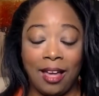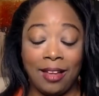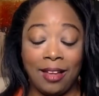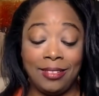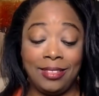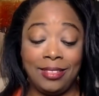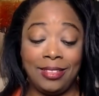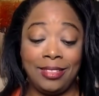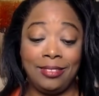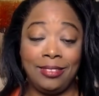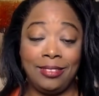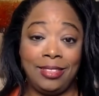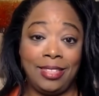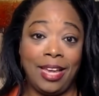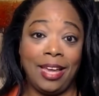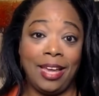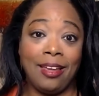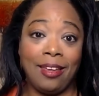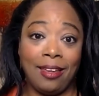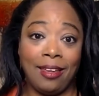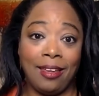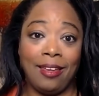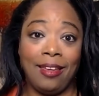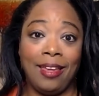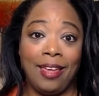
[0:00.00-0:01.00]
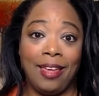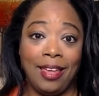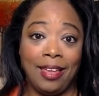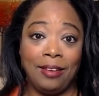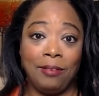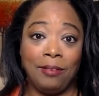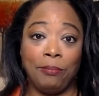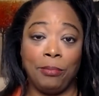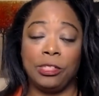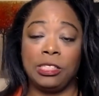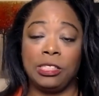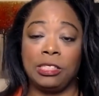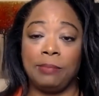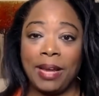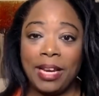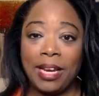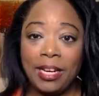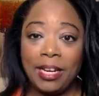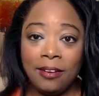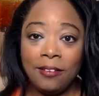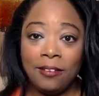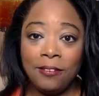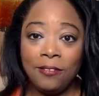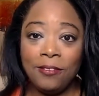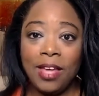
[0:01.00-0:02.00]
uh, tech in
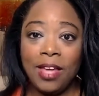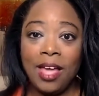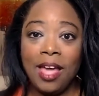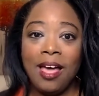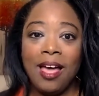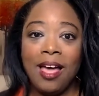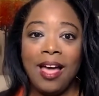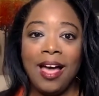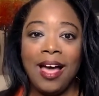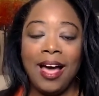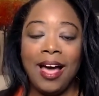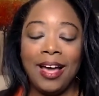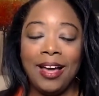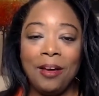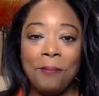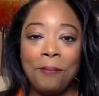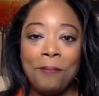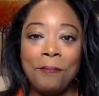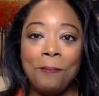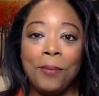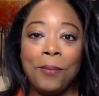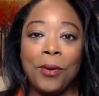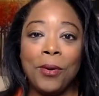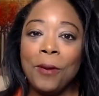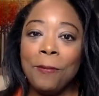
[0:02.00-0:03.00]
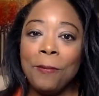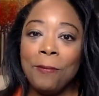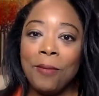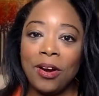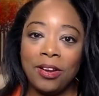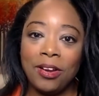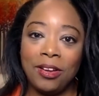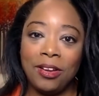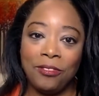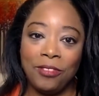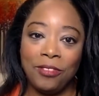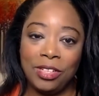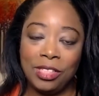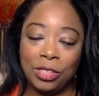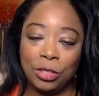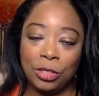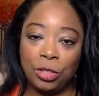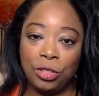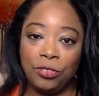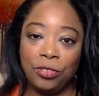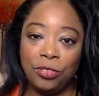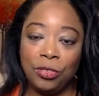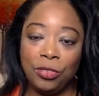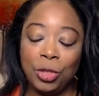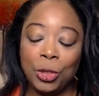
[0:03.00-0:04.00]
perspective, um, per market
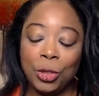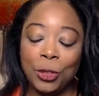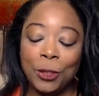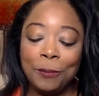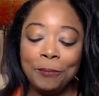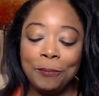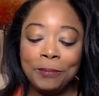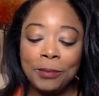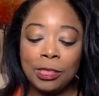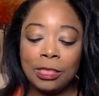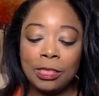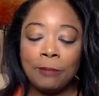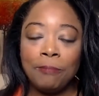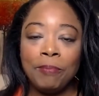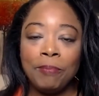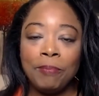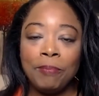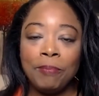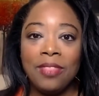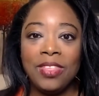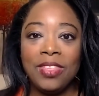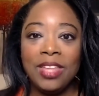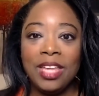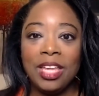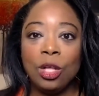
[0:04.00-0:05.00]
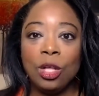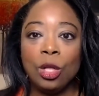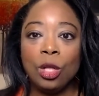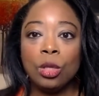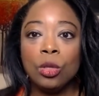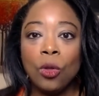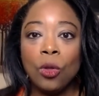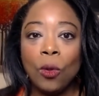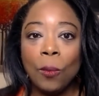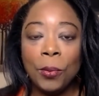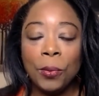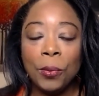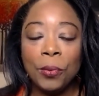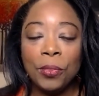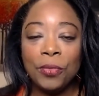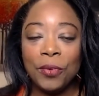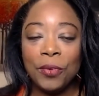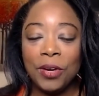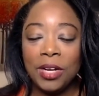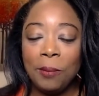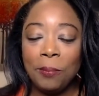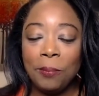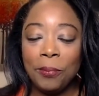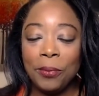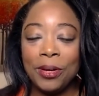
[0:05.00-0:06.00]
research futures, the global
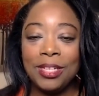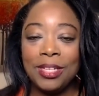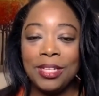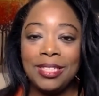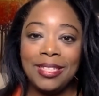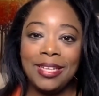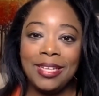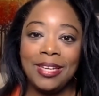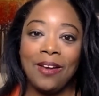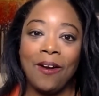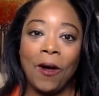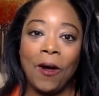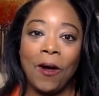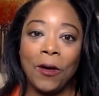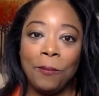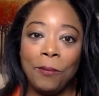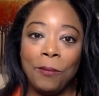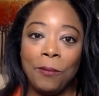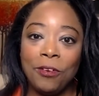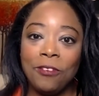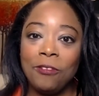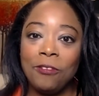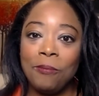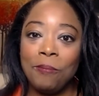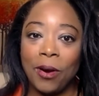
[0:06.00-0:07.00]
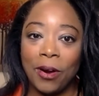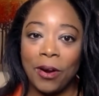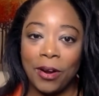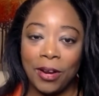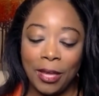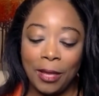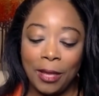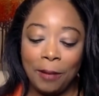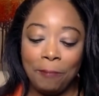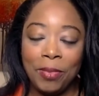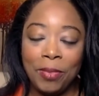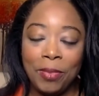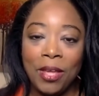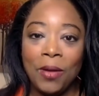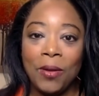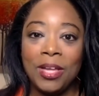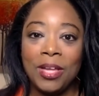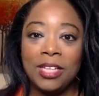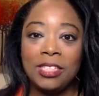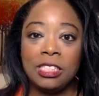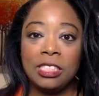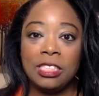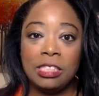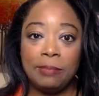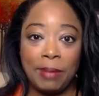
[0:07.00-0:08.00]
3D printing automotive market
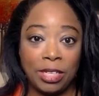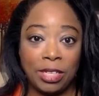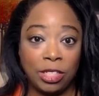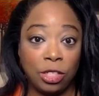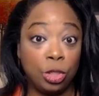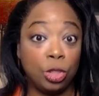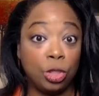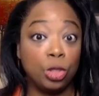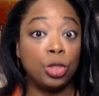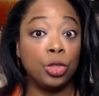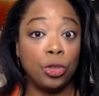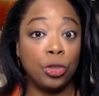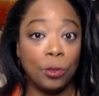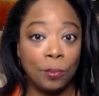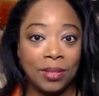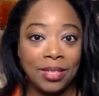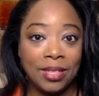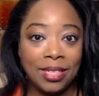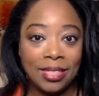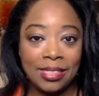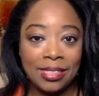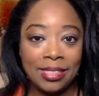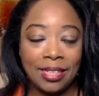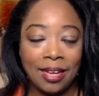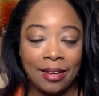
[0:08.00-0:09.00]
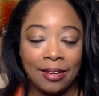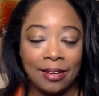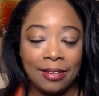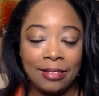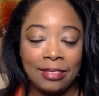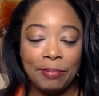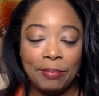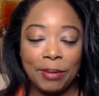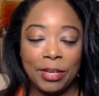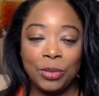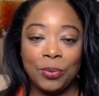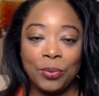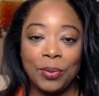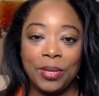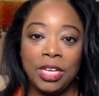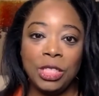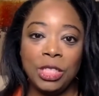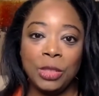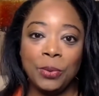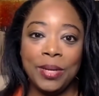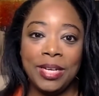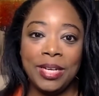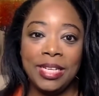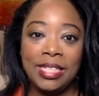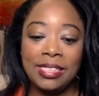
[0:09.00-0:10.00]
is expected to triple in size by
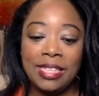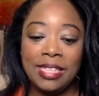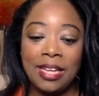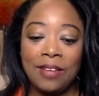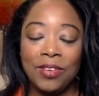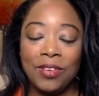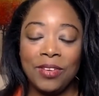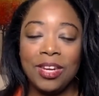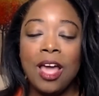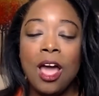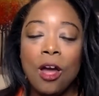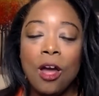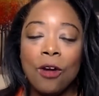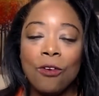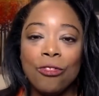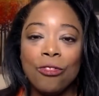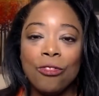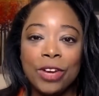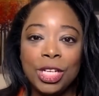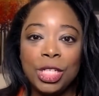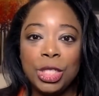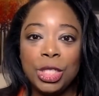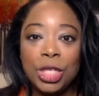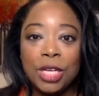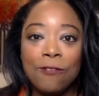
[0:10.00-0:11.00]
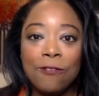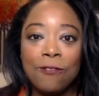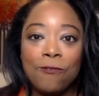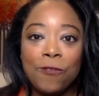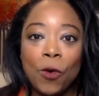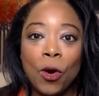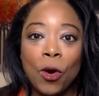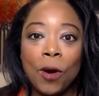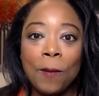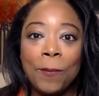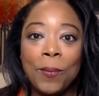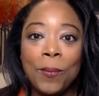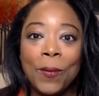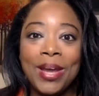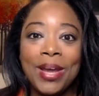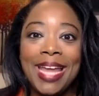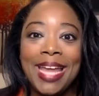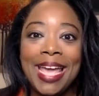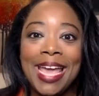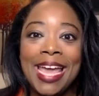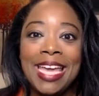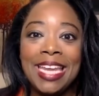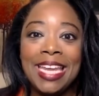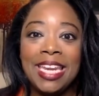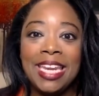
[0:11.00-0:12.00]
2027, reaching
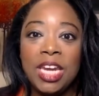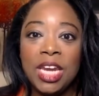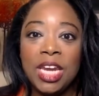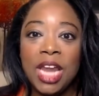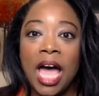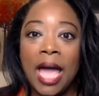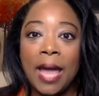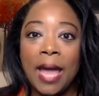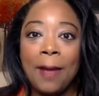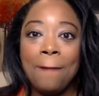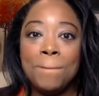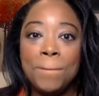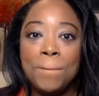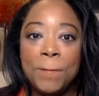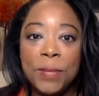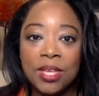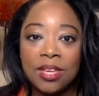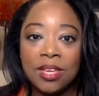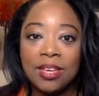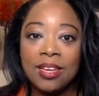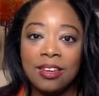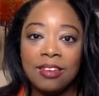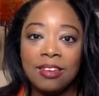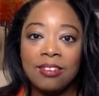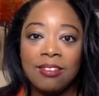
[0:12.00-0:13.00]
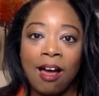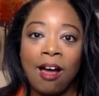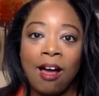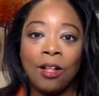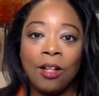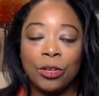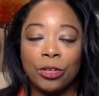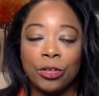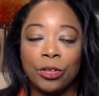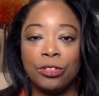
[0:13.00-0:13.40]
$4.89 billion,